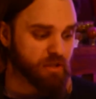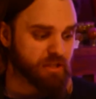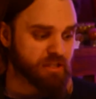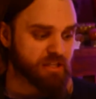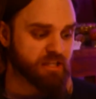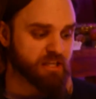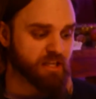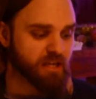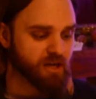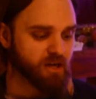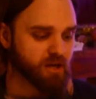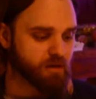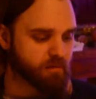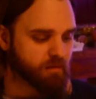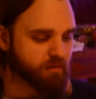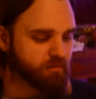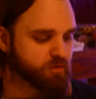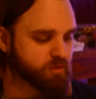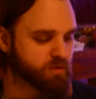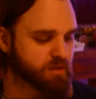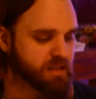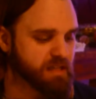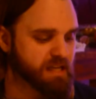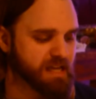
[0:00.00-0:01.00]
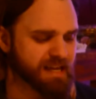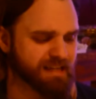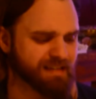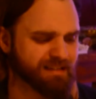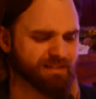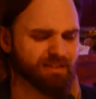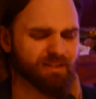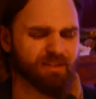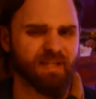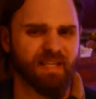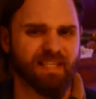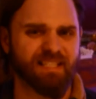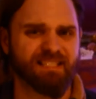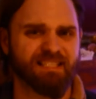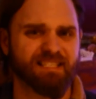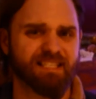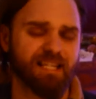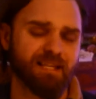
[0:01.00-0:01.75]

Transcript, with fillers: year before he had to look at